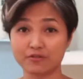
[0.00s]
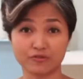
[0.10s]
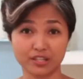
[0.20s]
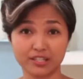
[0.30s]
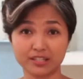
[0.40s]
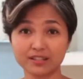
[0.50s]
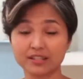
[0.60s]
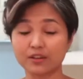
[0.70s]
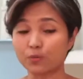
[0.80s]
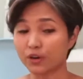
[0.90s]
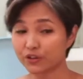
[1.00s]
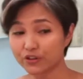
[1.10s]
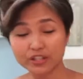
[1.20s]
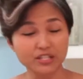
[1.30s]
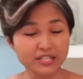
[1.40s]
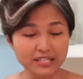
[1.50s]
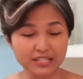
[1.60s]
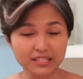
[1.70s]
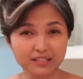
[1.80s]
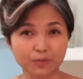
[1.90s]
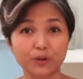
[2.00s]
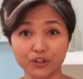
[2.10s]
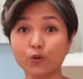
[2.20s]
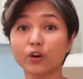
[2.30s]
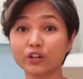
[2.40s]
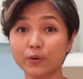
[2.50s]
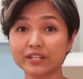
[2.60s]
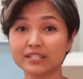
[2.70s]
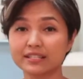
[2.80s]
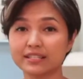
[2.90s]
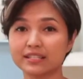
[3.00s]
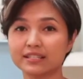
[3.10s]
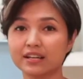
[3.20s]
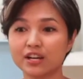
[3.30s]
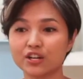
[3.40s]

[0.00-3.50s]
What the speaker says: ingredients and what you're going to need